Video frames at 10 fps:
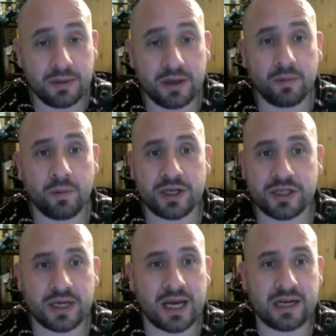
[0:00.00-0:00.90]

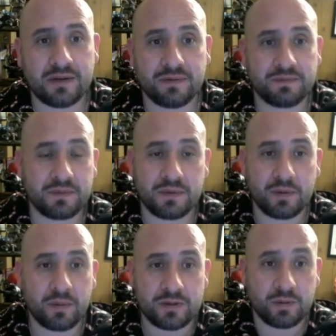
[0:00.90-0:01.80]
which kind of
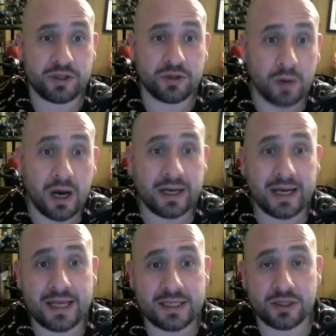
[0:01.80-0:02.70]
is what you want
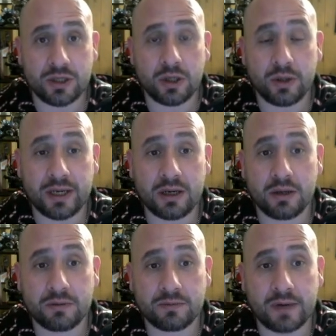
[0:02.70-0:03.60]
as a solo
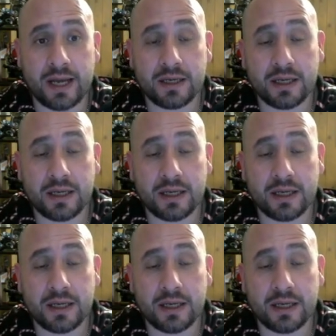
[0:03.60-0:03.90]
hero, right?